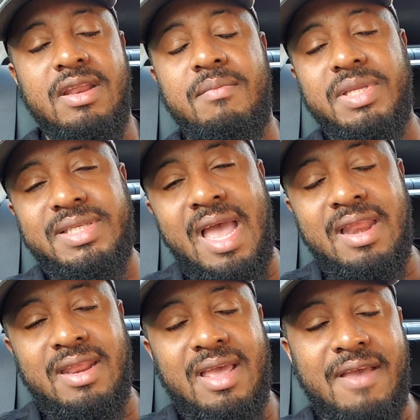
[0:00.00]
Number
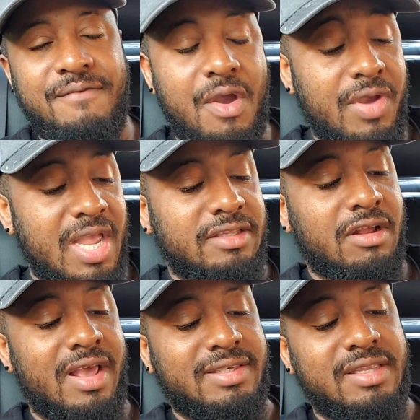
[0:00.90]
10, a very
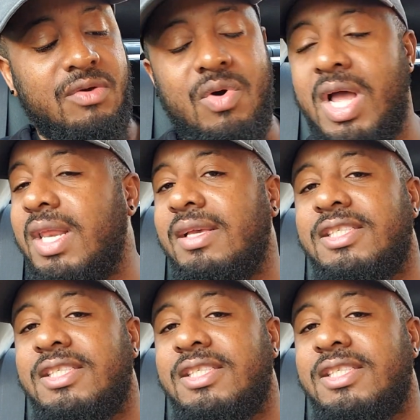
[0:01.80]
interesting one,